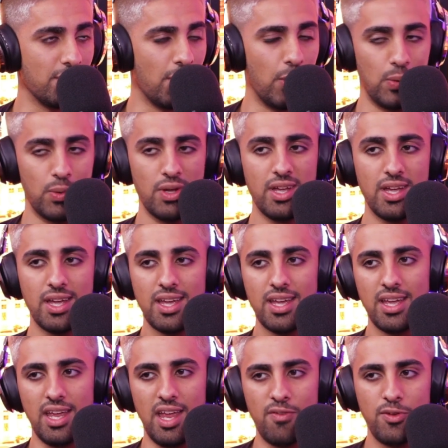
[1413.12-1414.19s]
So
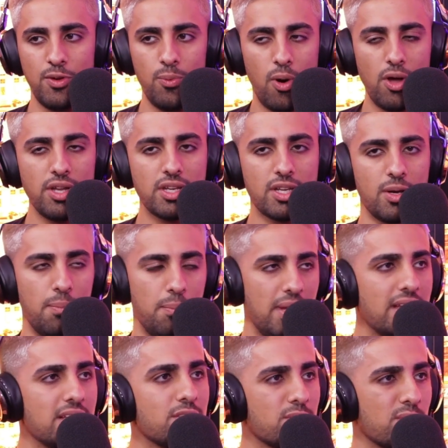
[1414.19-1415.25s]
if you want to
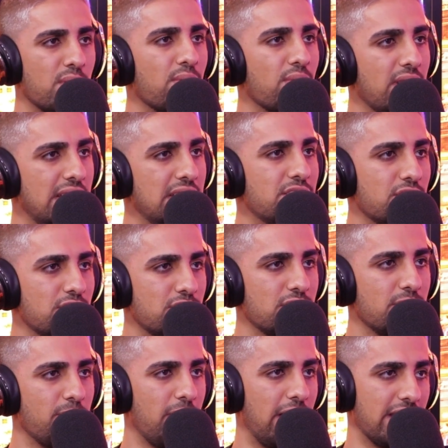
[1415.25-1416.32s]
commit to a
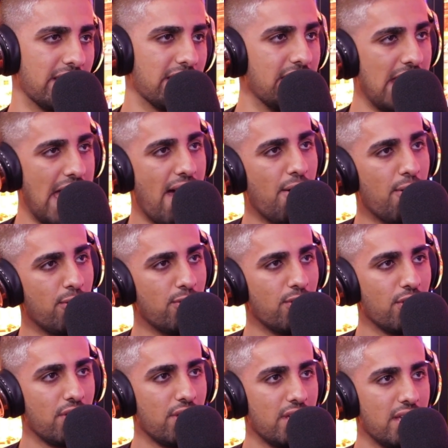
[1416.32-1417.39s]
relationship like now,
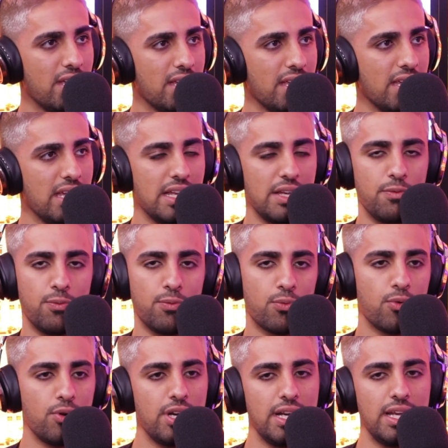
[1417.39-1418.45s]
it
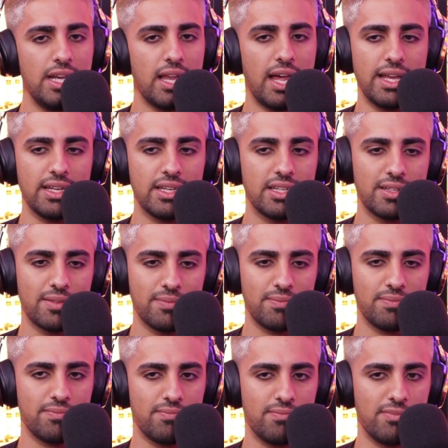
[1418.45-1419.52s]
really like
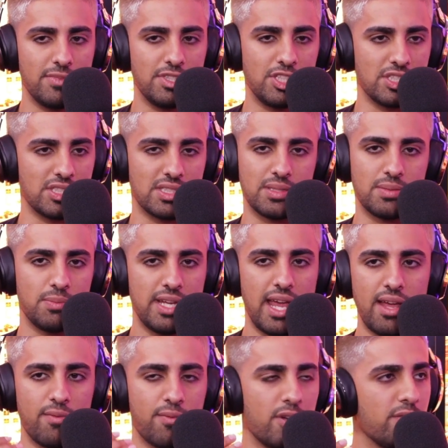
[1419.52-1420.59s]
just
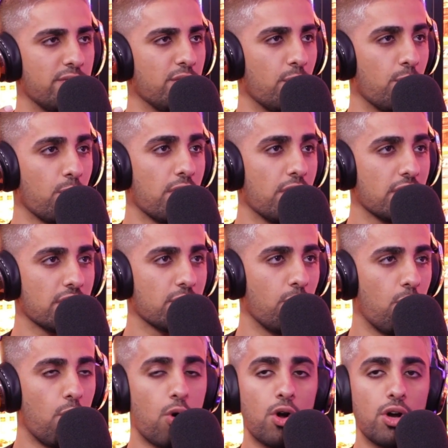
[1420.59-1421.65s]
get in front of your work,
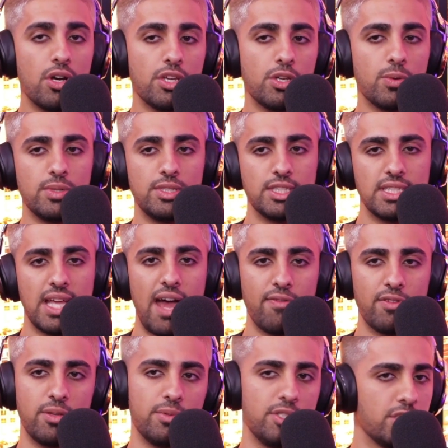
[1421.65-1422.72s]
or you just
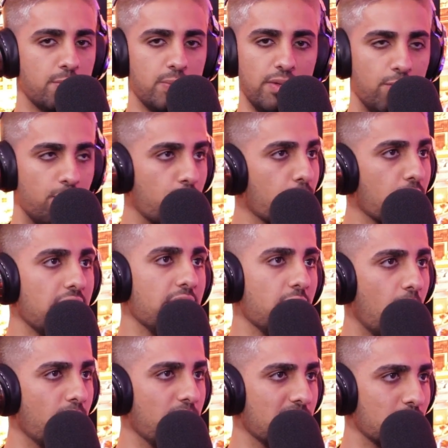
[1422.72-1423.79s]
have to just be really
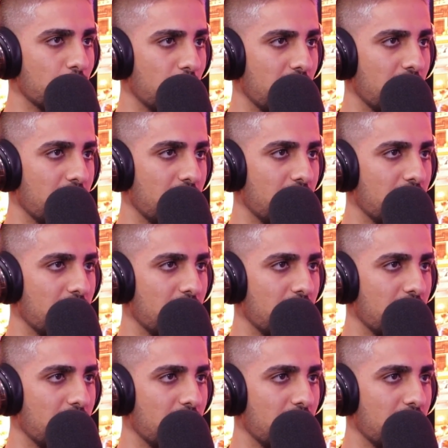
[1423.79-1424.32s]
obvious with it.